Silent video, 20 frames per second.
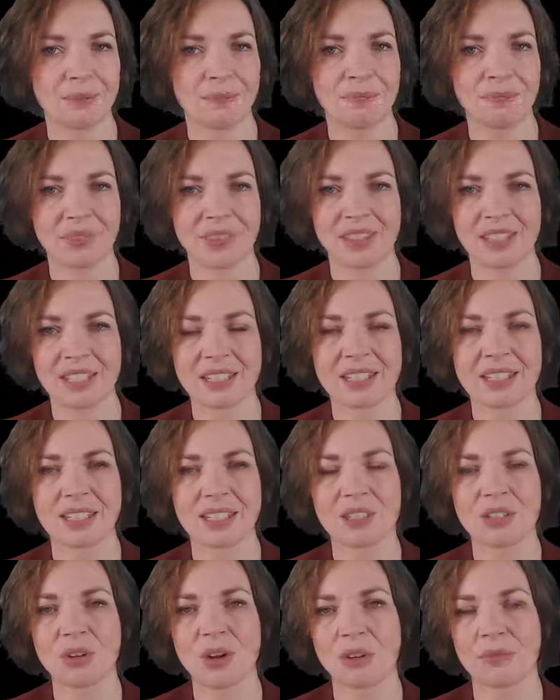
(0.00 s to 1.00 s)
this
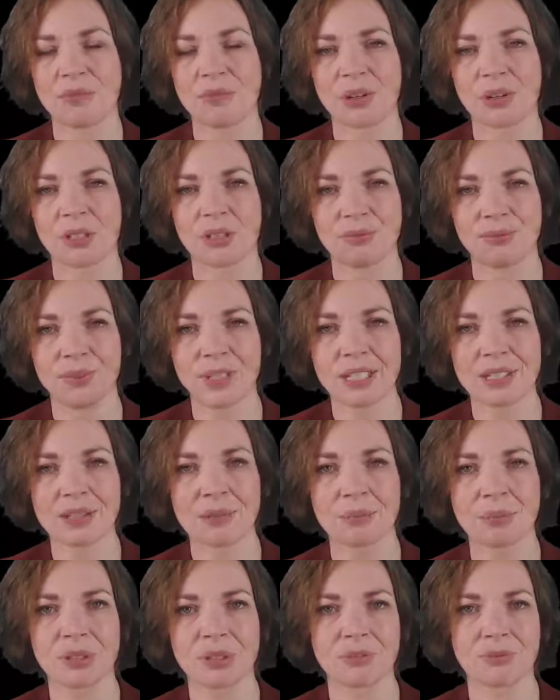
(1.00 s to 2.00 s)
is not very
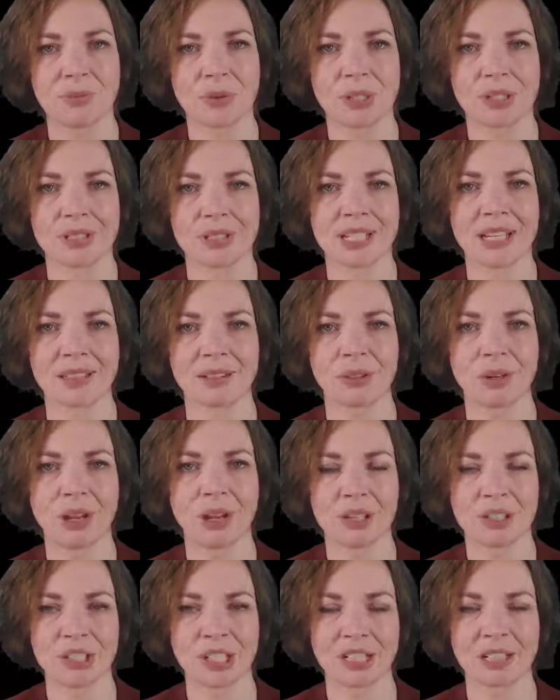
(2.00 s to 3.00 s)
feasible for
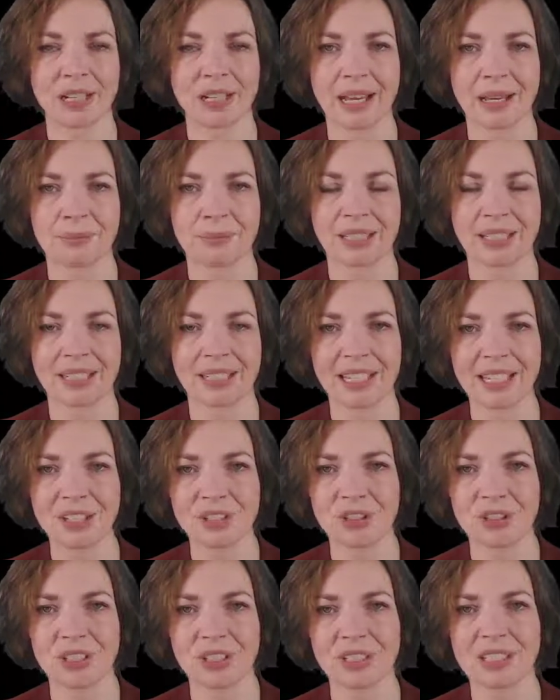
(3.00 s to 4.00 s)
technological
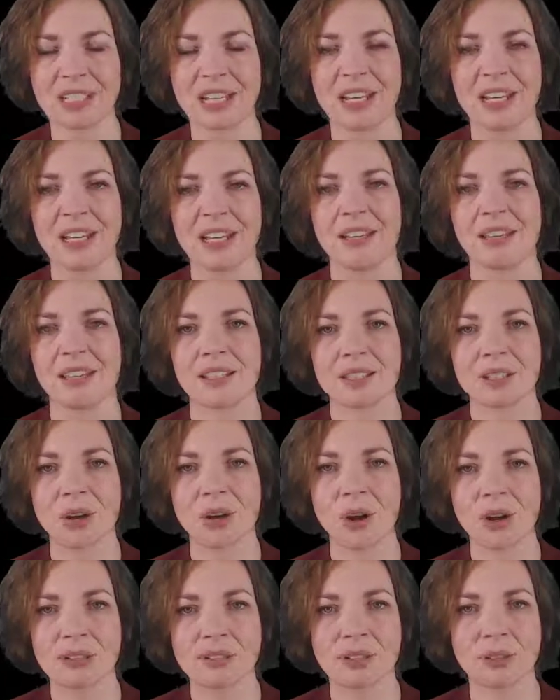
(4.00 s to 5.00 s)
applications, this
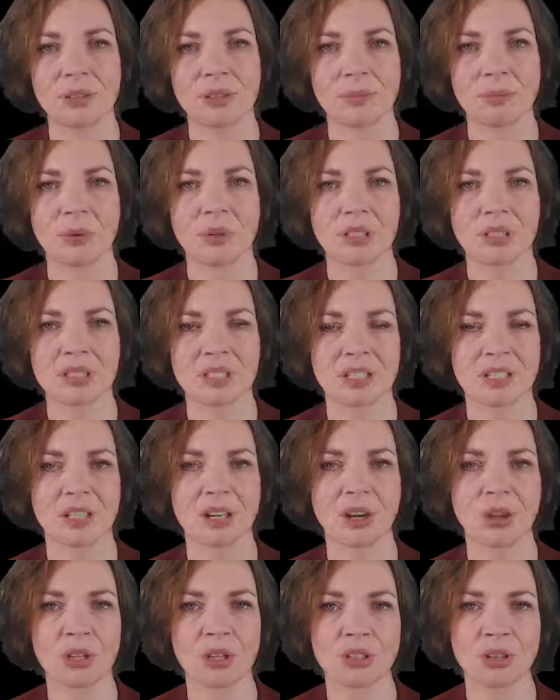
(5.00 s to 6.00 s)
also deposits
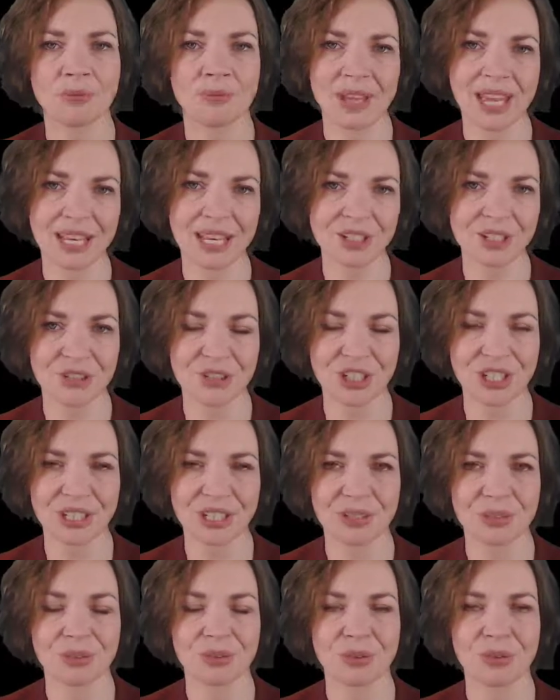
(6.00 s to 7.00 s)
a lot of energy
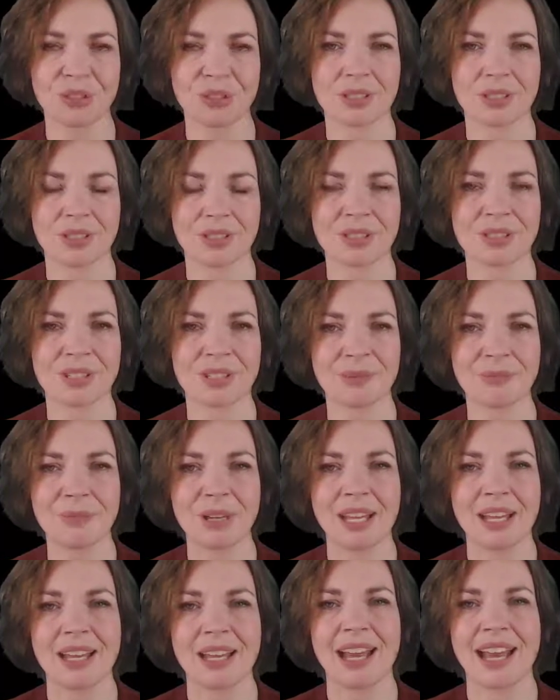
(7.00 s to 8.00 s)
into the system,
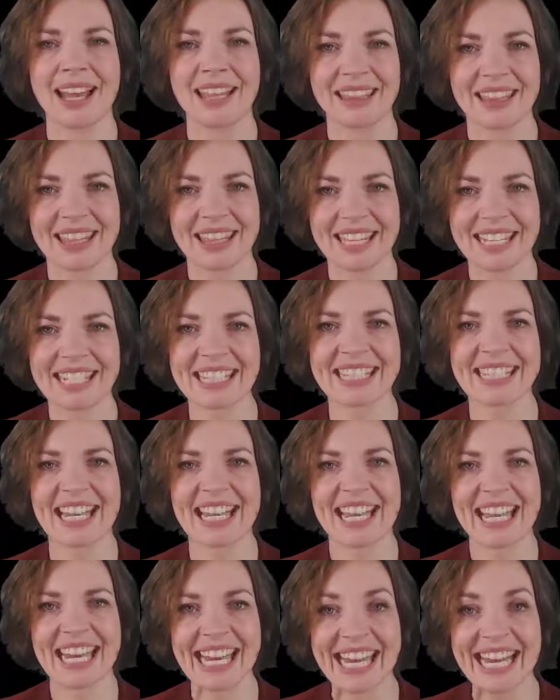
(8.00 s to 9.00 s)
and this
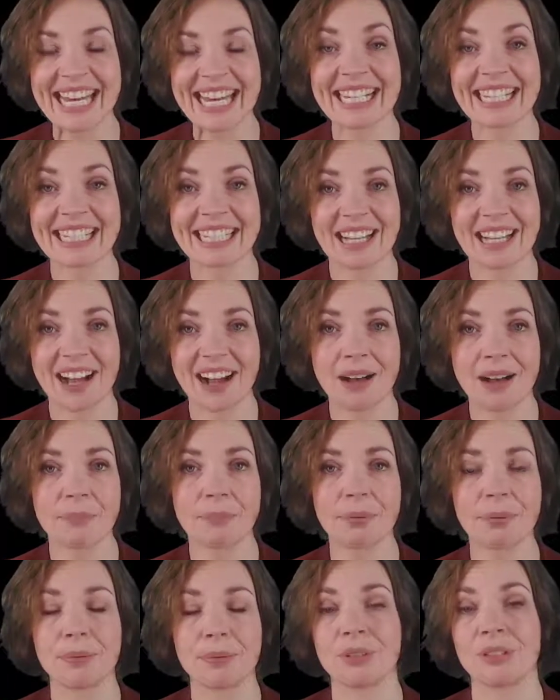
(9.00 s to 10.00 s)
heats
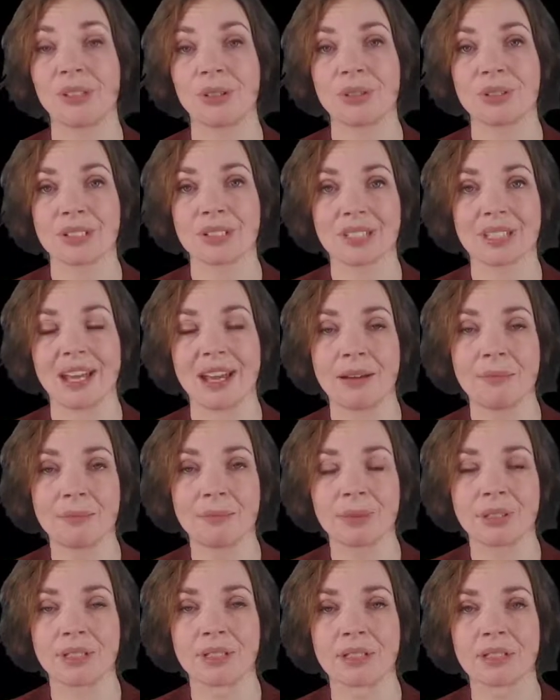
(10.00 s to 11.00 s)
up your
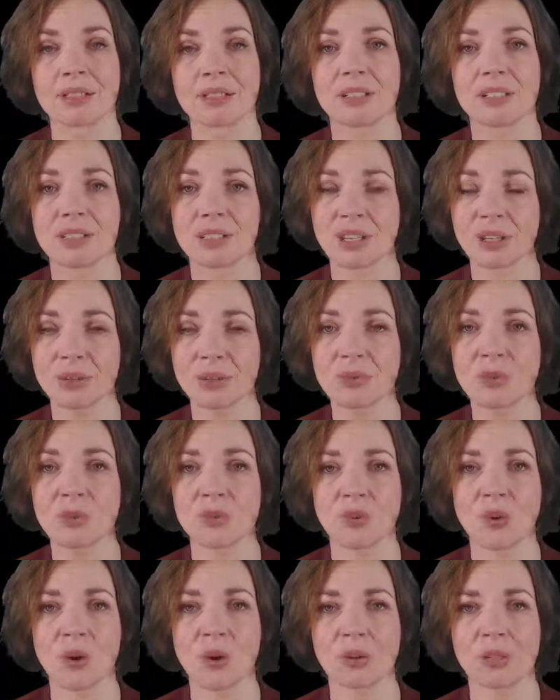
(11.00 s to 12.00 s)
sample so
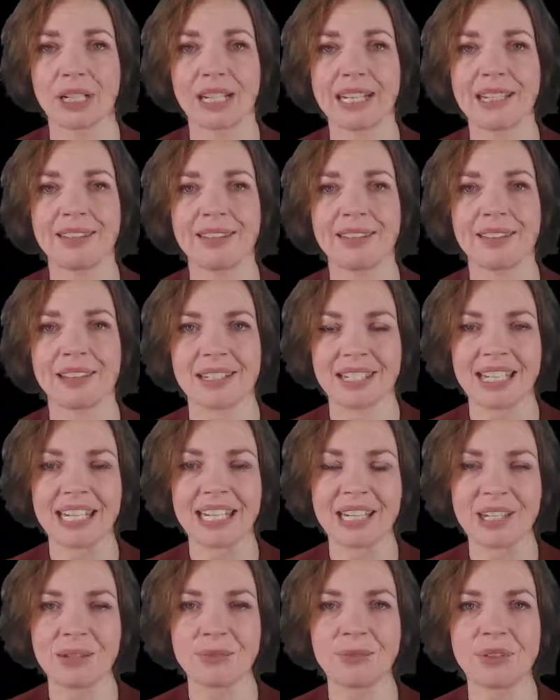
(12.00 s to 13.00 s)
strongly that
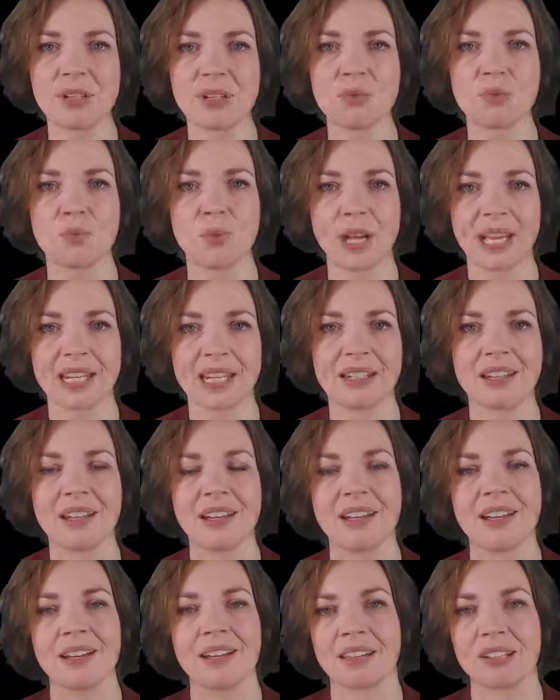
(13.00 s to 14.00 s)
even when
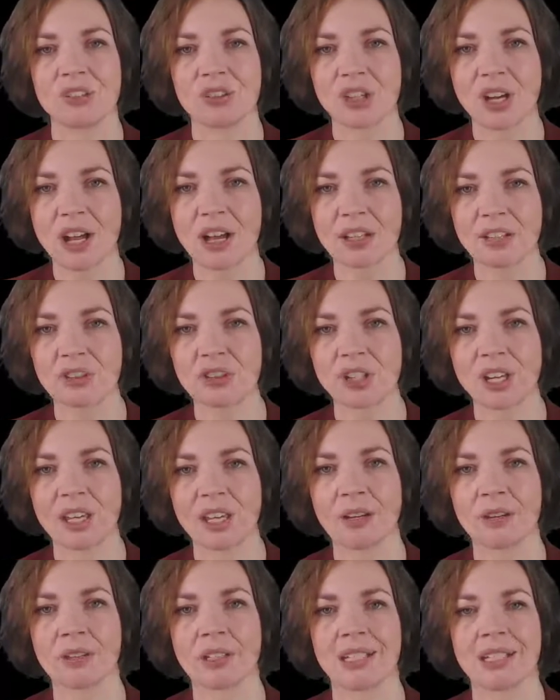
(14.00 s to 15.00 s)
the charge
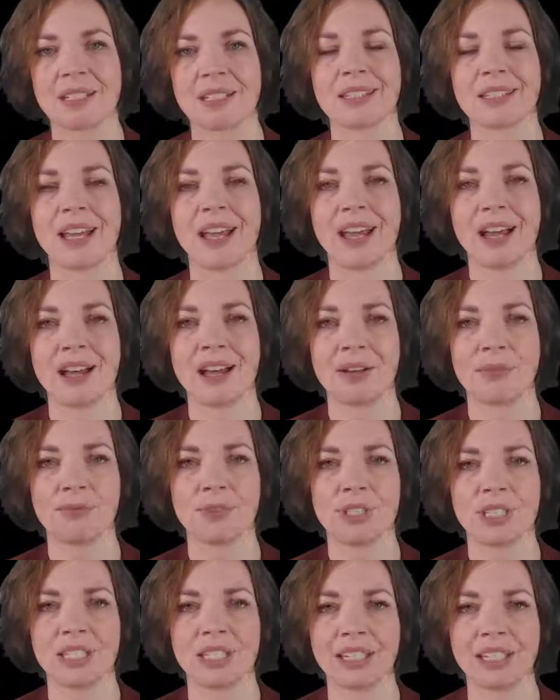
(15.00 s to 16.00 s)
carriers
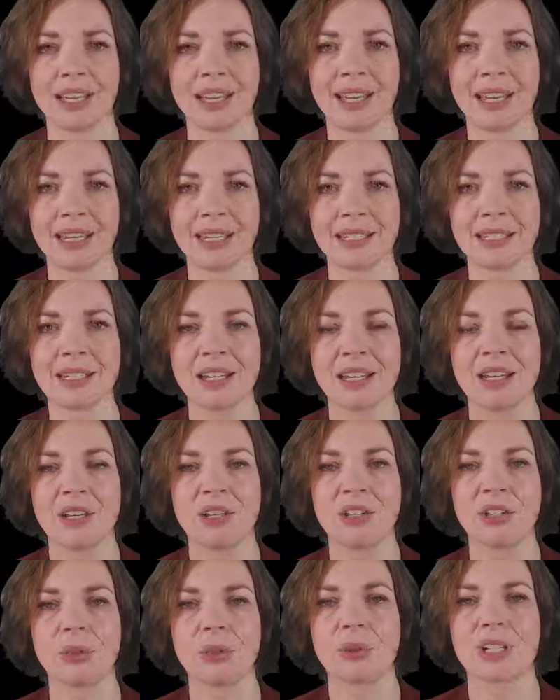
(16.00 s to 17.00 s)
have decayed,
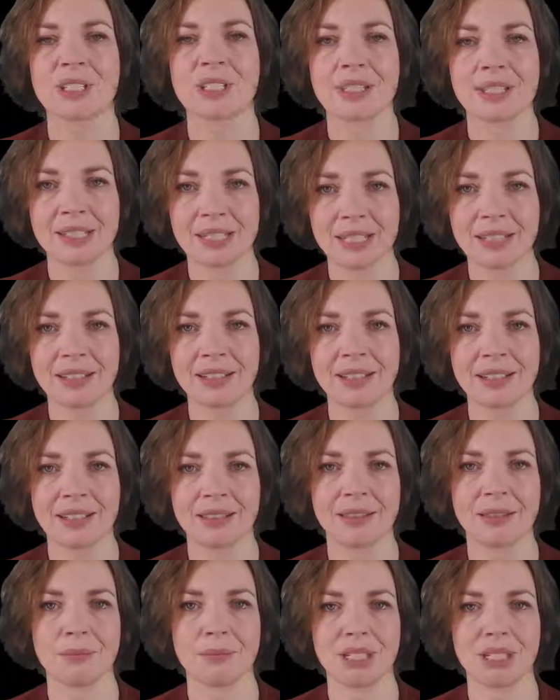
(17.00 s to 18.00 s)
you are still
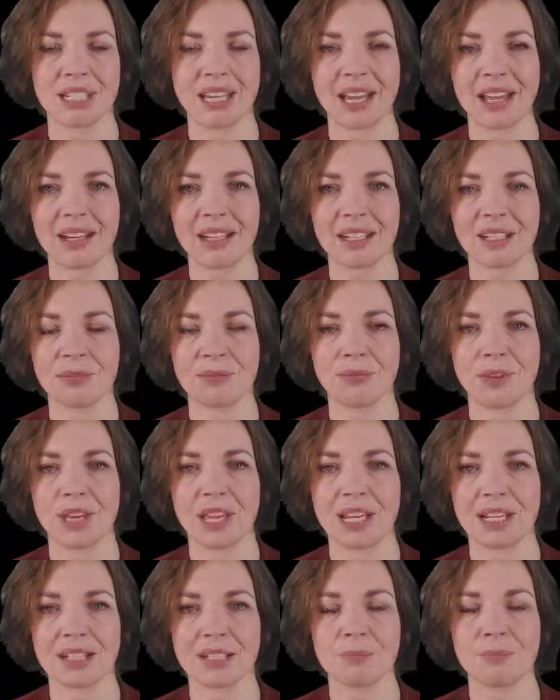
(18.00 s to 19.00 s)
in the metallic
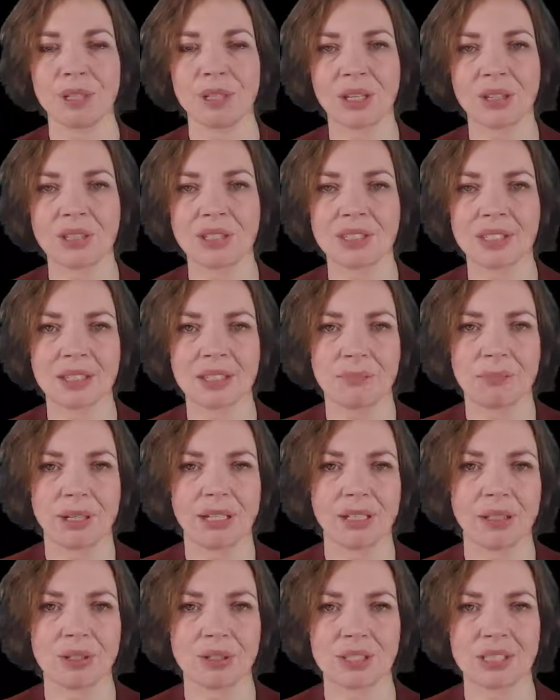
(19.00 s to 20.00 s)
phase because
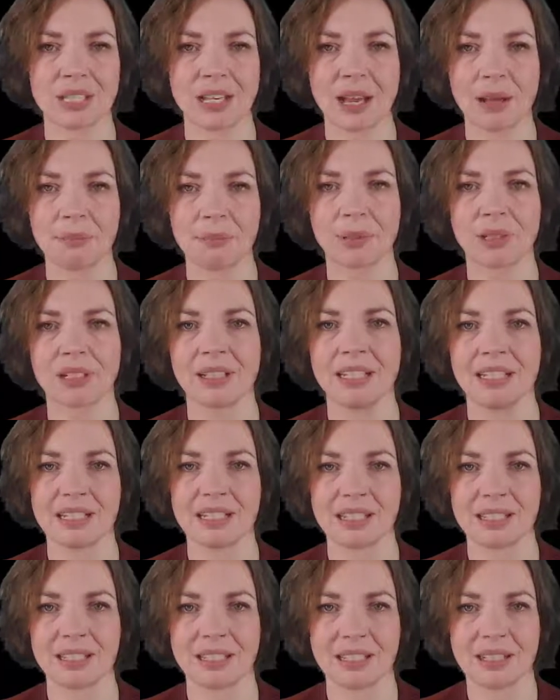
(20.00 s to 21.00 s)
simply your sample
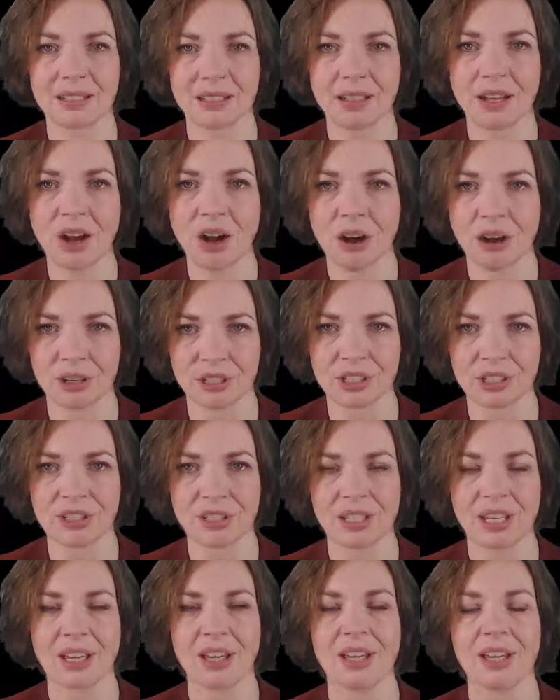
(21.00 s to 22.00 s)
is still
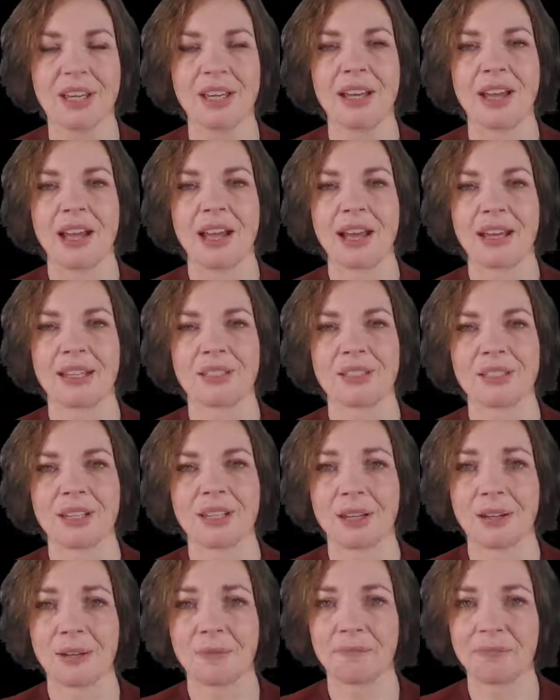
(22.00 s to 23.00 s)
hot. And
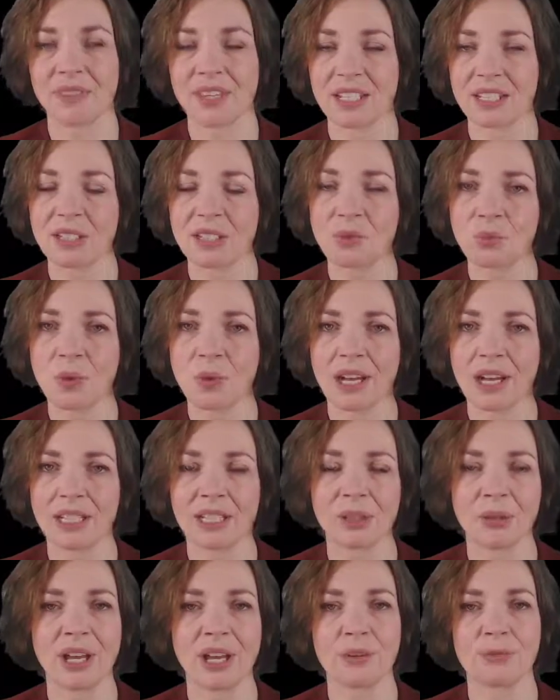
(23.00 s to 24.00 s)
this is why
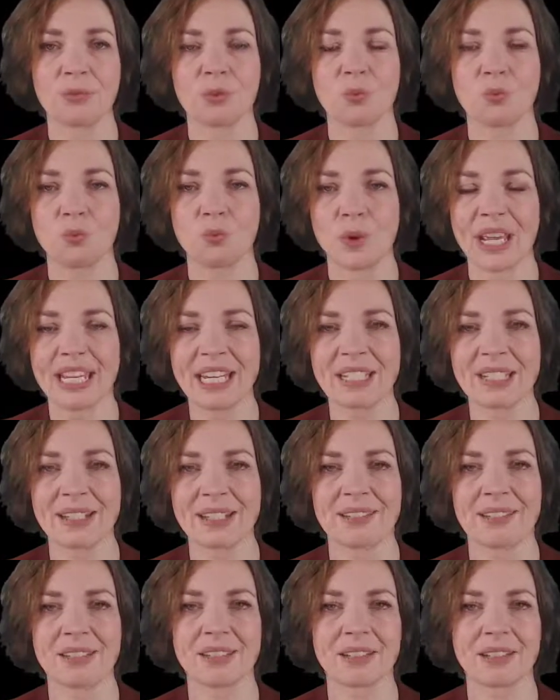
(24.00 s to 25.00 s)
you have to wait
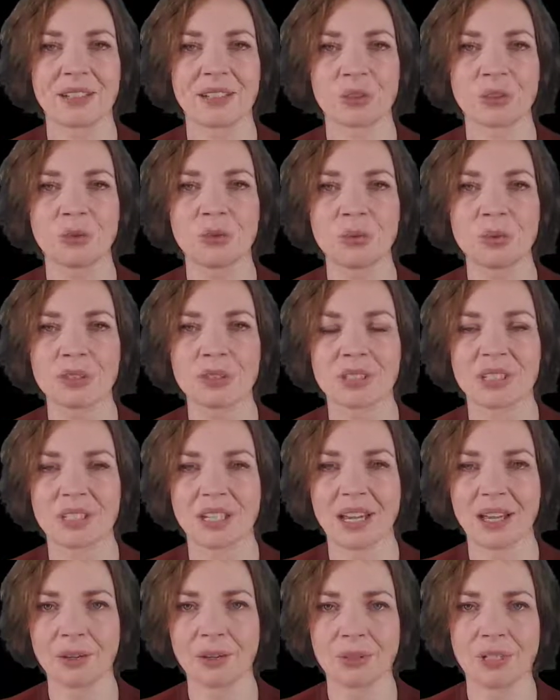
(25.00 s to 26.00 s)
until it cools
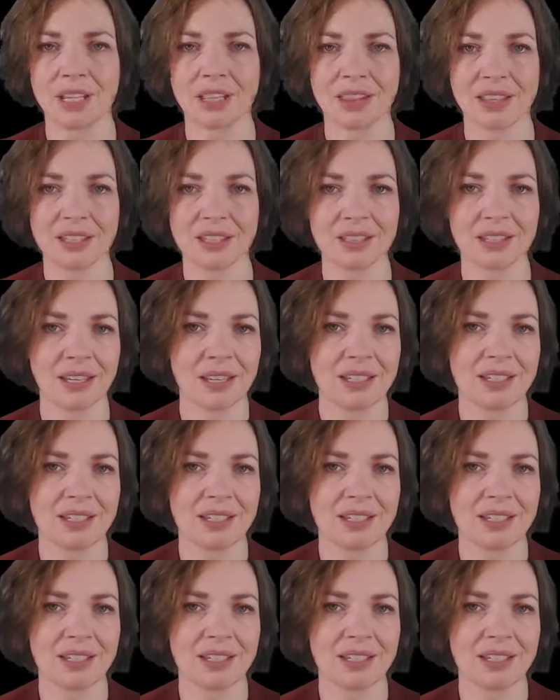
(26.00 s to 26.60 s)
down, and this can